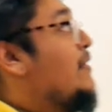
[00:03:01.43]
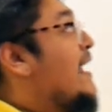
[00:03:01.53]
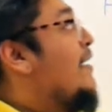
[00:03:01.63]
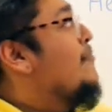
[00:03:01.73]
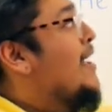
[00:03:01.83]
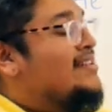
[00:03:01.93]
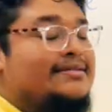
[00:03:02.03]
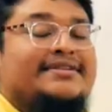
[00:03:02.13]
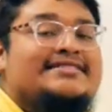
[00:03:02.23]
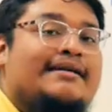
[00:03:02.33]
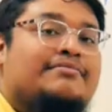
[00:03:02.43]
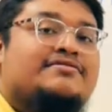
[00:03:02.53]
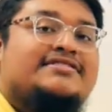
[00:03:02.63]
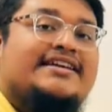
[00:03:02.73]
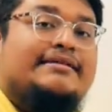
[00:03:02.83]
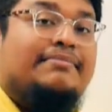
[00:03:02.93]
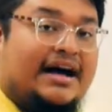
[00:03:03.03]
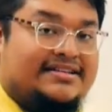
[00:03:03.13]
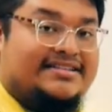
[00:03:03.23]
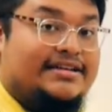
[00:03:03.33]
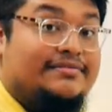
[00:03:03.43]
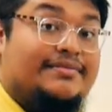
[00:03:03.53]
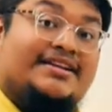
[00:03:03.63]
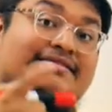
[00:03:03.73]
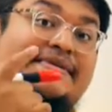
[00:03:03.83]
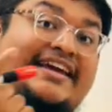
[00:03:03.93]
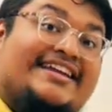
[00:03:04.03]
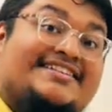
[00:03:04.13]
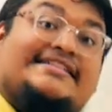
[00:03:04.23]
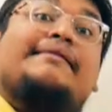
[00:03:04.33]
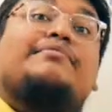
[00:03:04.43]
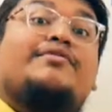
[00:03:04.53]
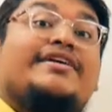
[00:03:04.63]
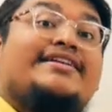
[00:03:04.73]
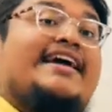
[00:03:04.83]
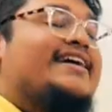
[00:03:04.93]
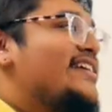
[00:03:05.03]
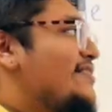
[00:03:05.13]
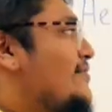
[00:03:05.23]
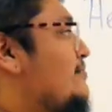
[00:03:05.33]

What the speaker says: we have made some examples in positive, let's make an example in negative.